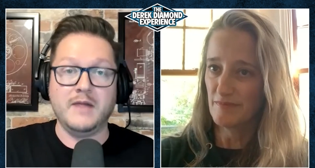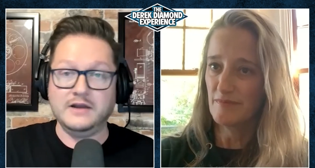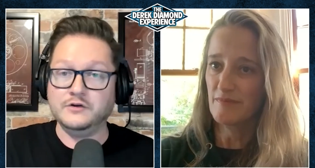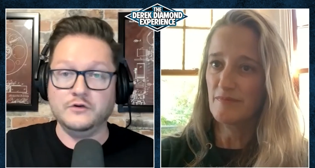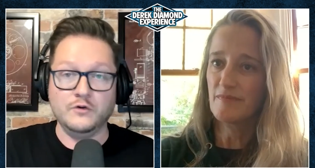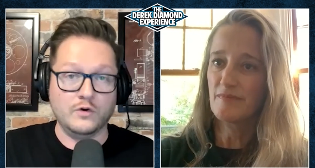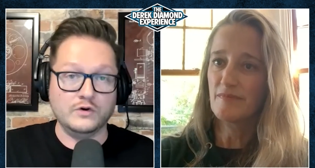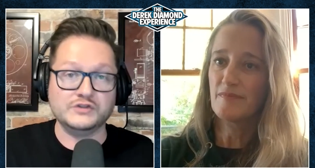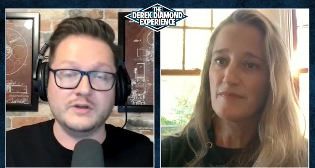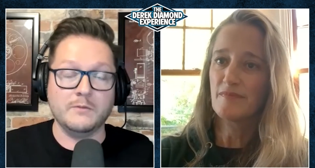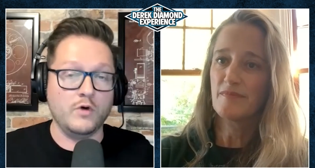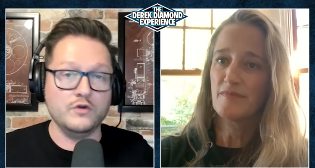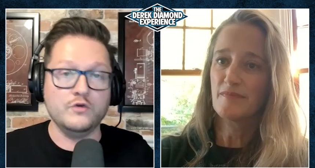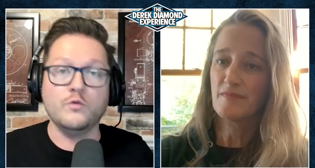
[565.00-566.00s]
Speaker 1: might do, or
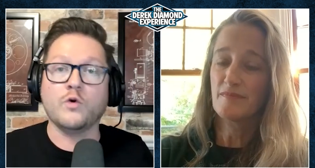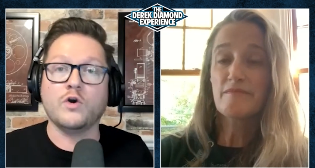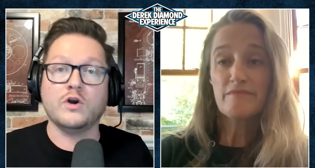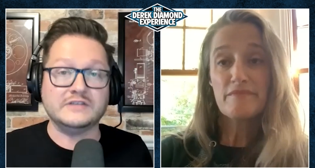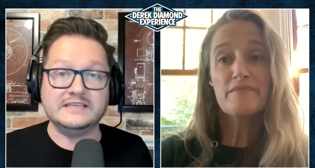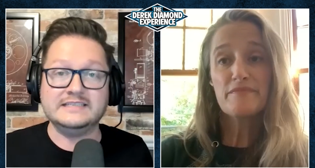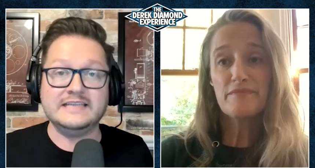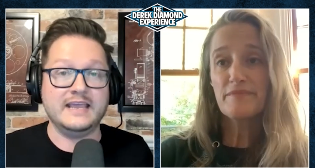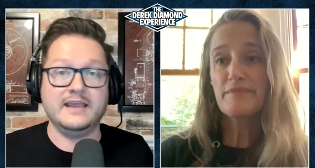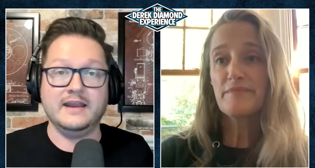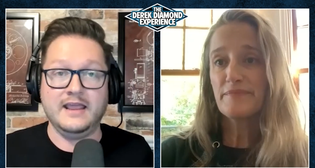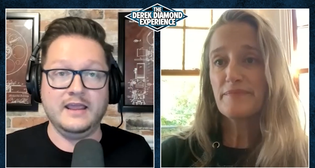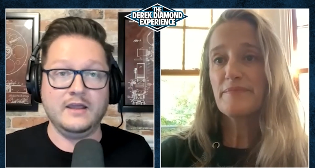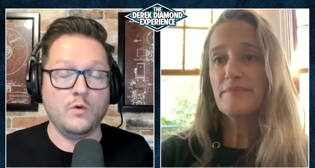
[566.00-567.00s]
someone who works in
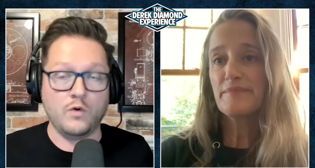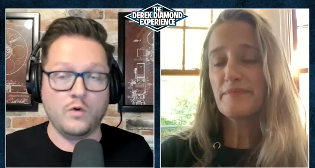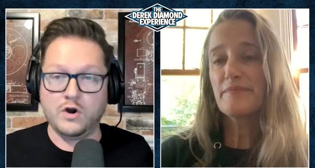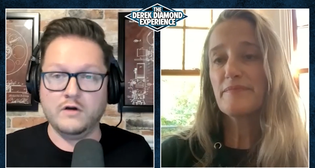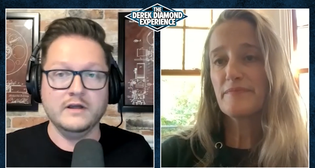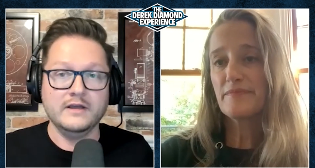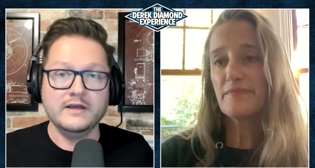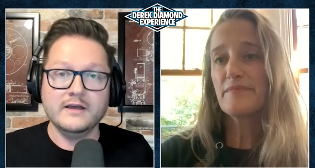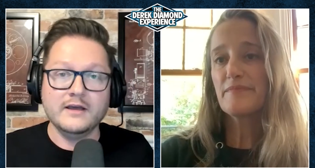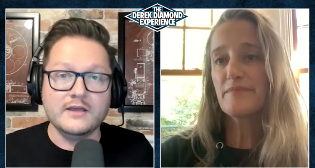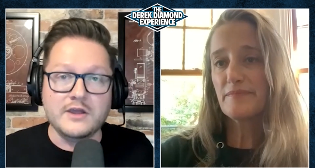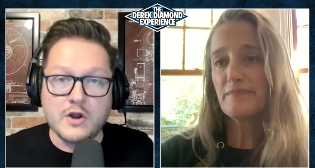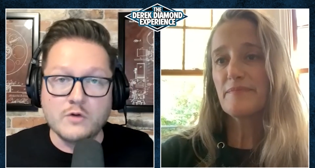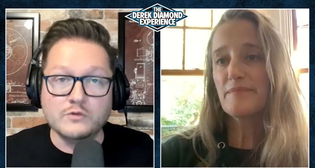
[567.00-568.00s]
ticketing, or,
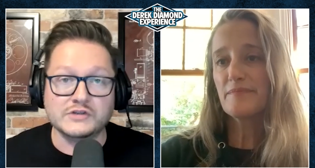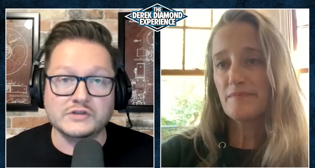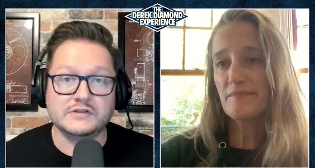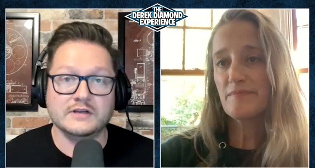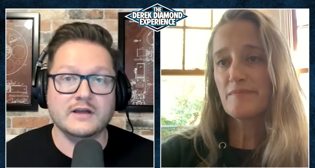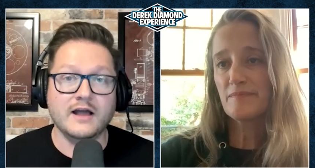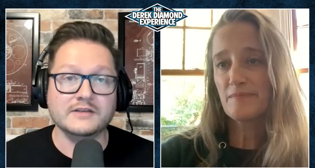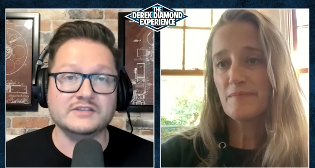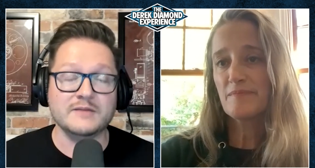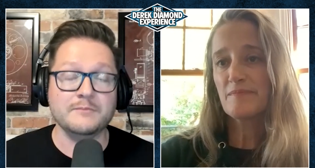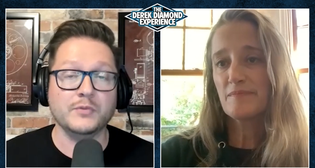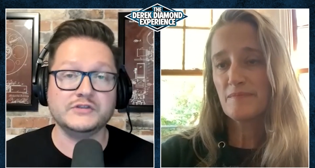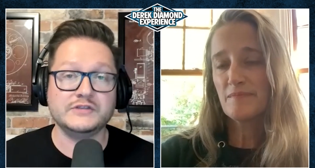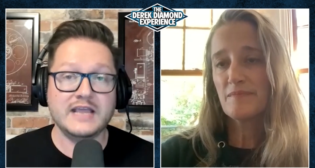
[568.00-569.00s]
you know, just a, a
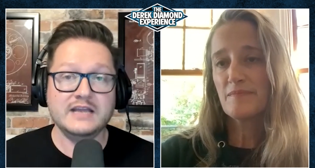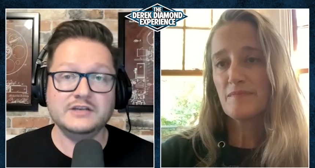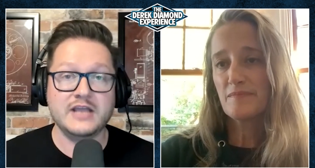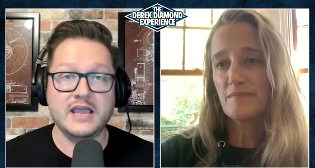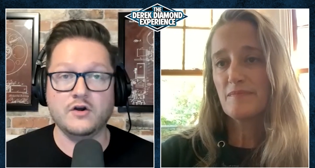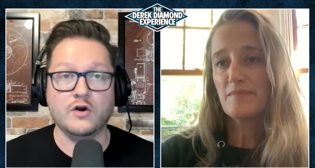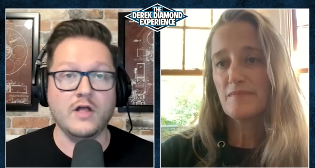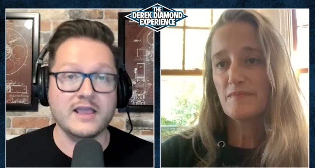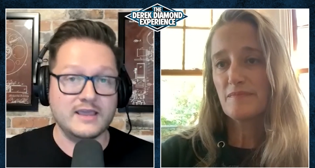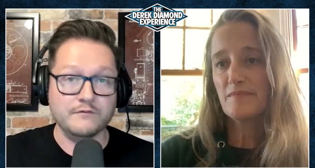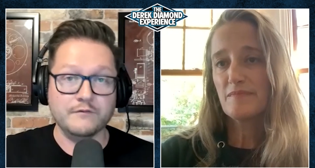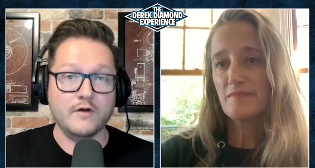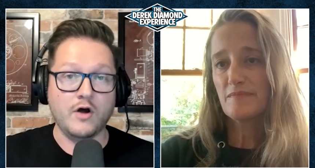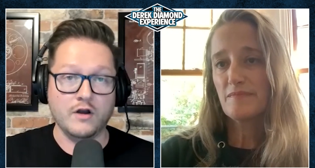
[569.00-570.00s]
simple stagehand, or like
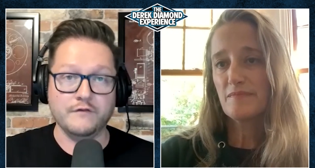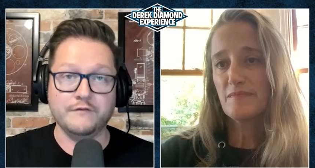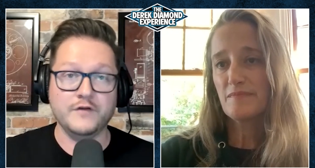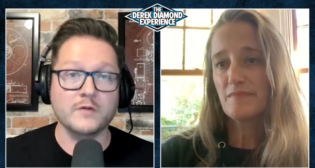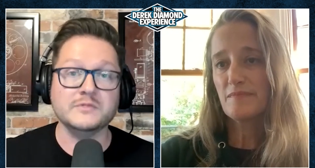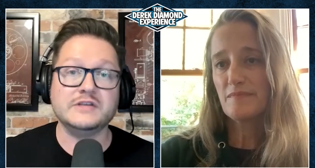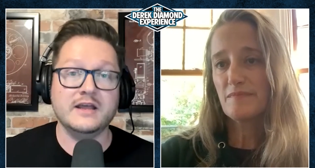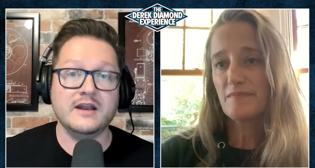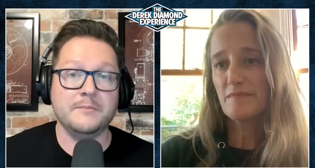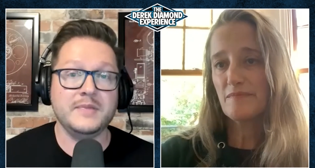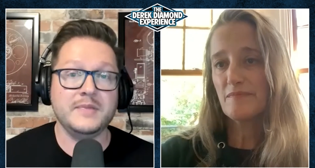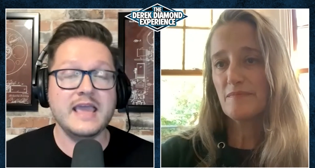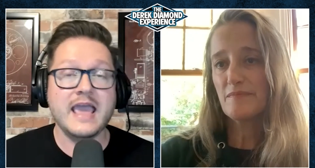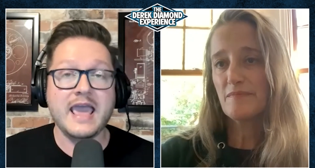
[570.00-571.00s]
in, on a film set, a P